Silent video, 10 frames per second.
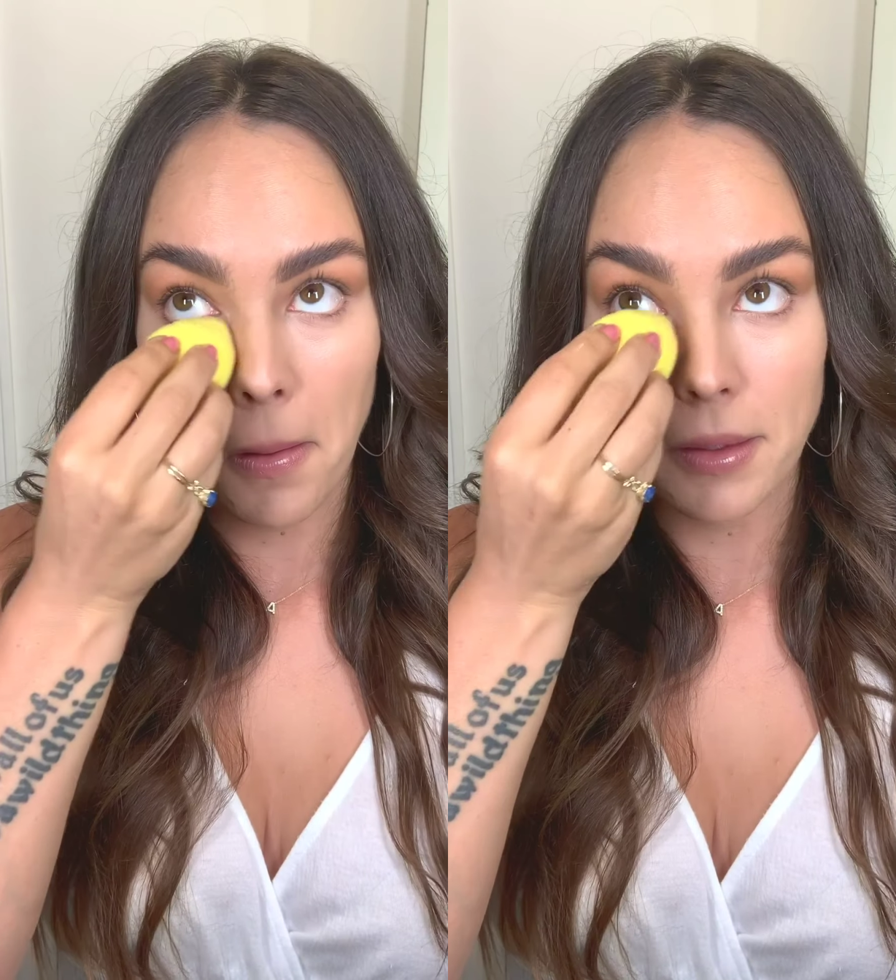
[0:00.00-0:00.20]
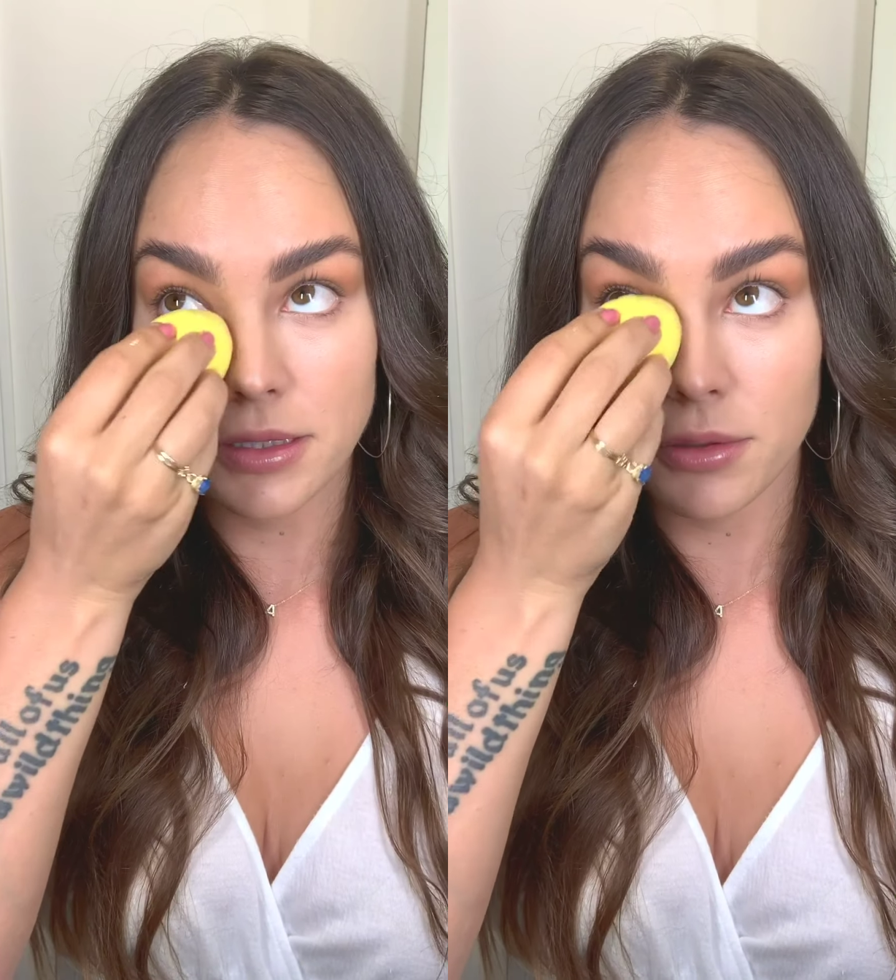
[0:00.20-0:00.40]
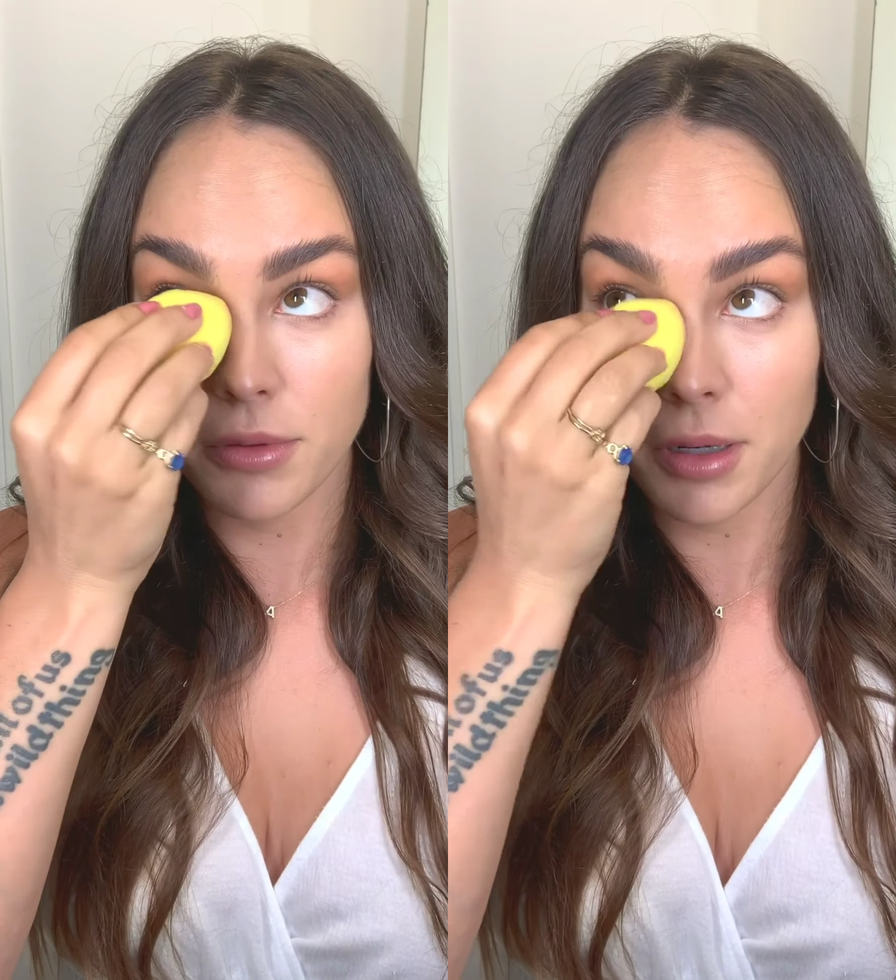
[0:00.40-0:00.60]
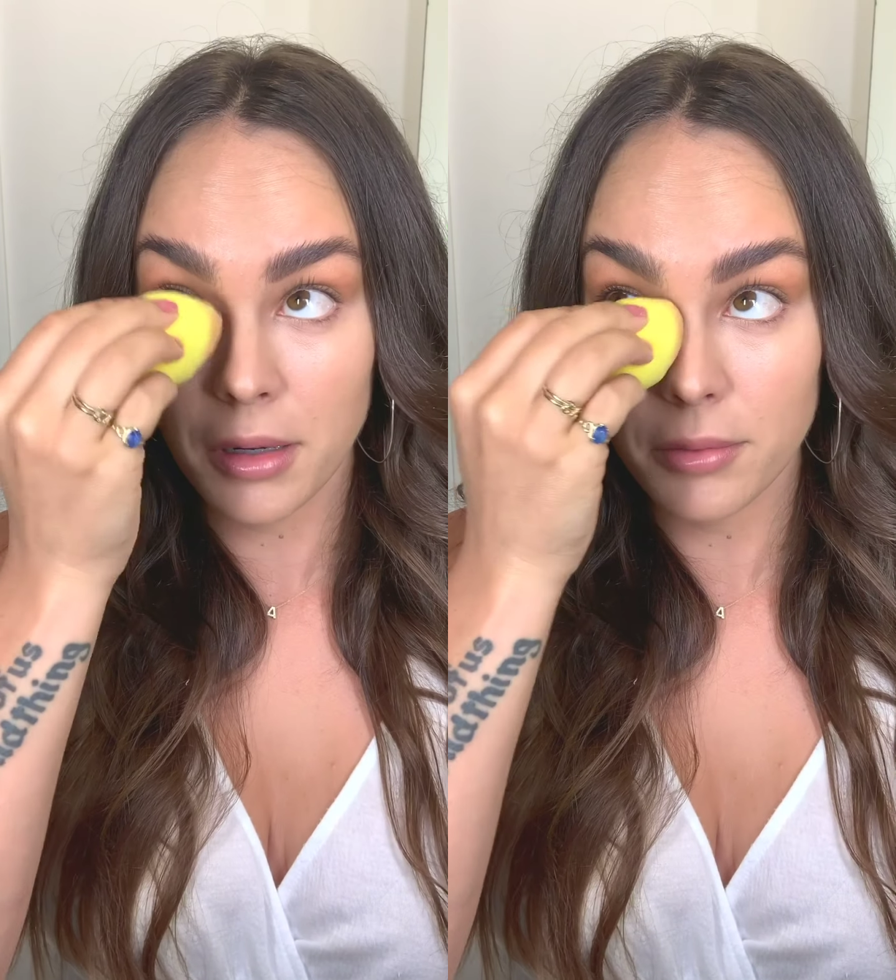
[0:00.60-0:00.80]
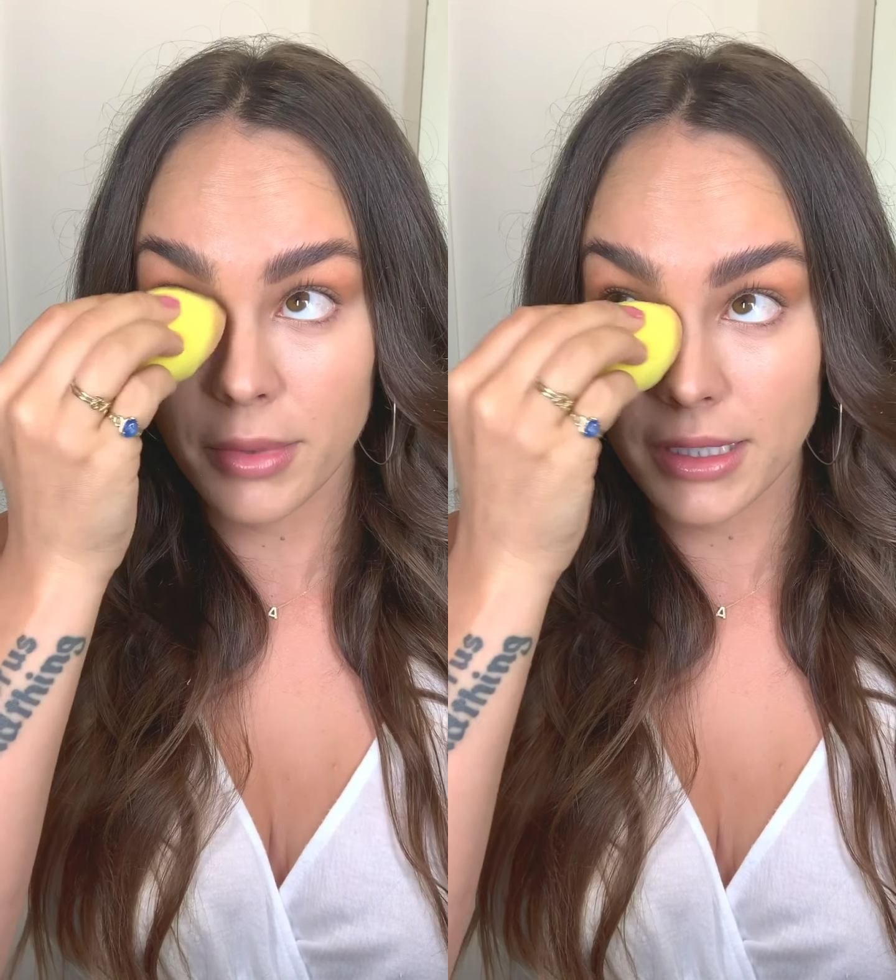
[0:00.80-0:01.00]
So we're all
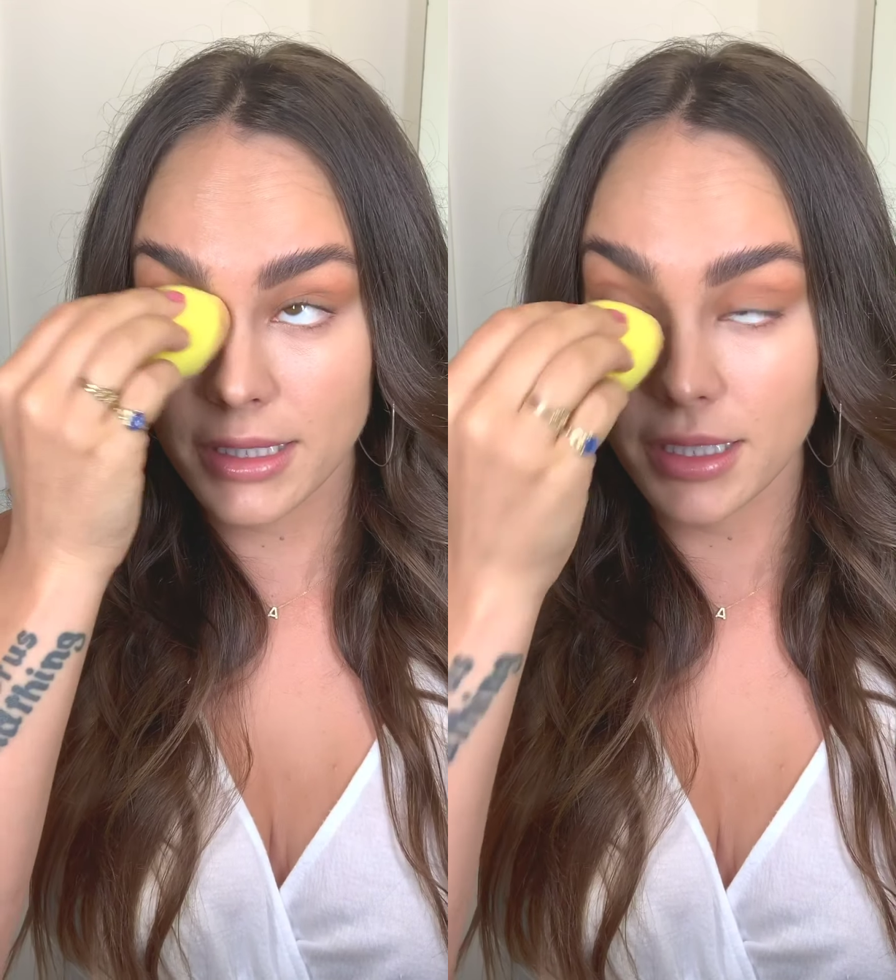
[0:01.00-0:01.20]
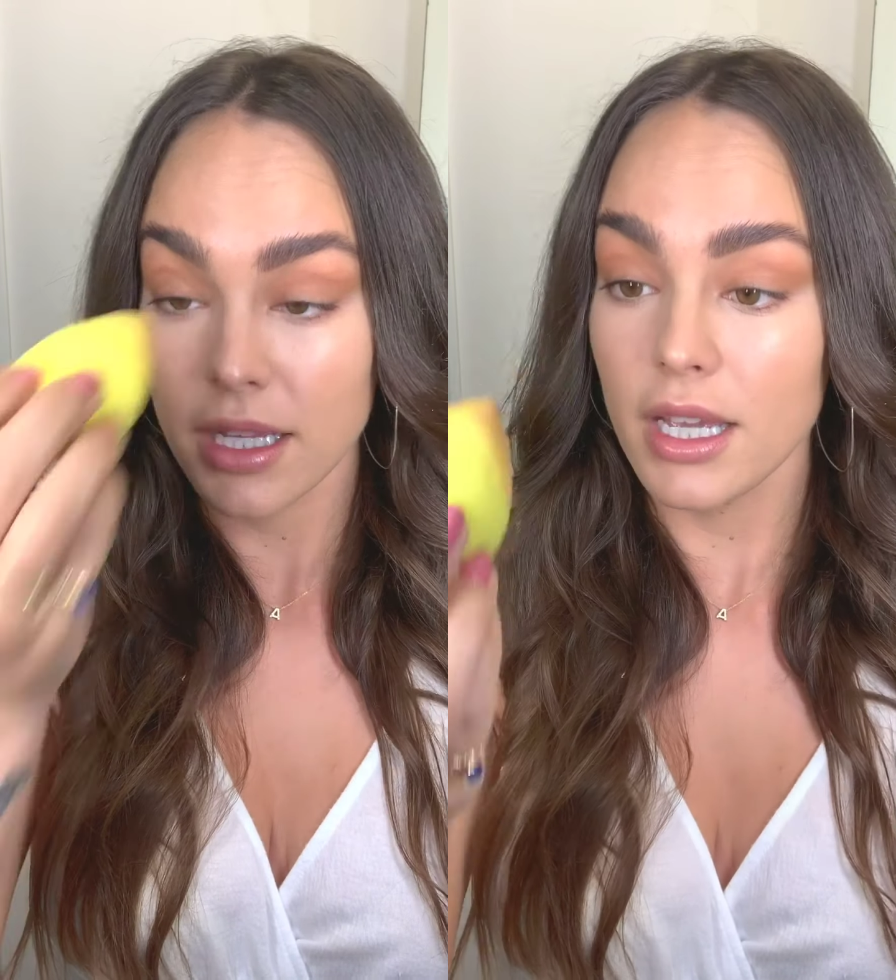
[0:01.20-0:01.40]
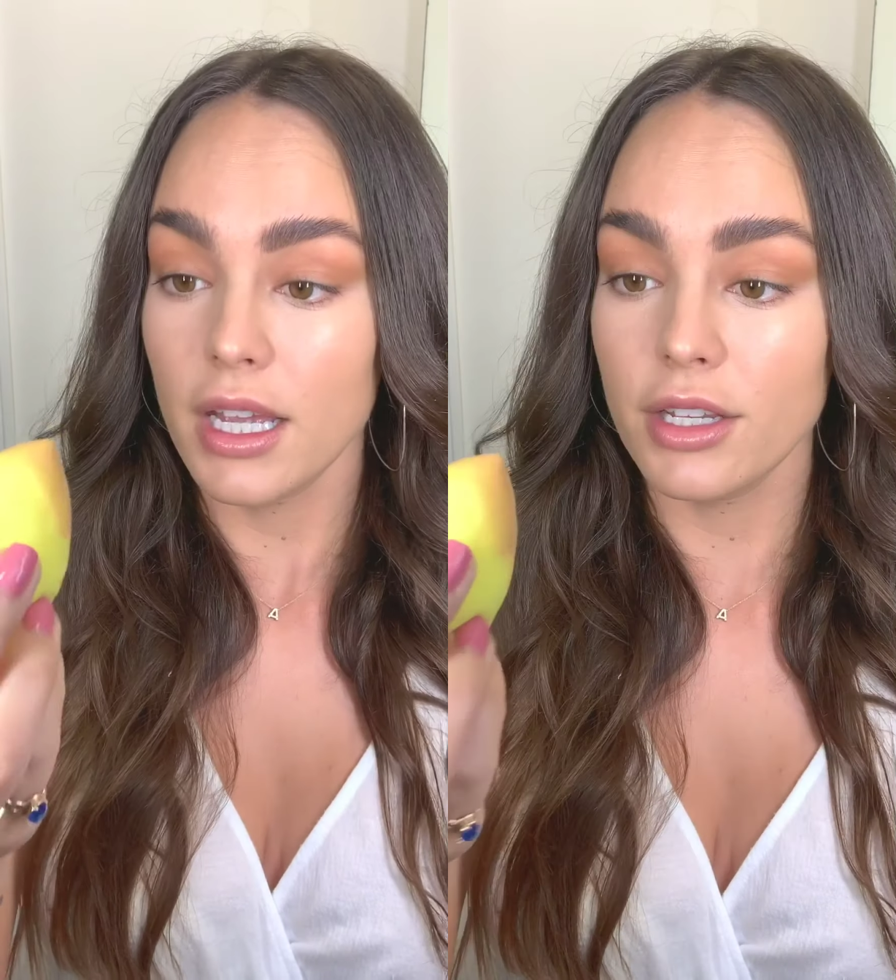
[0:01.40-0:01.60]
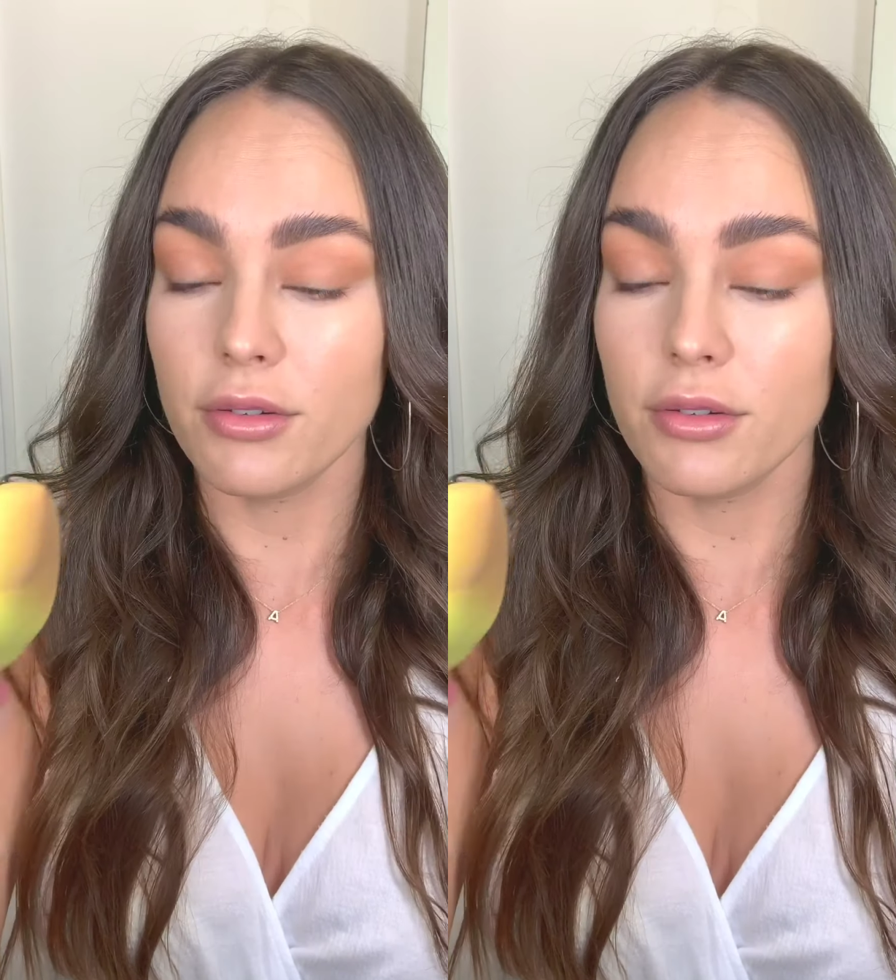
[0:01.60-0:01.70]
blended. You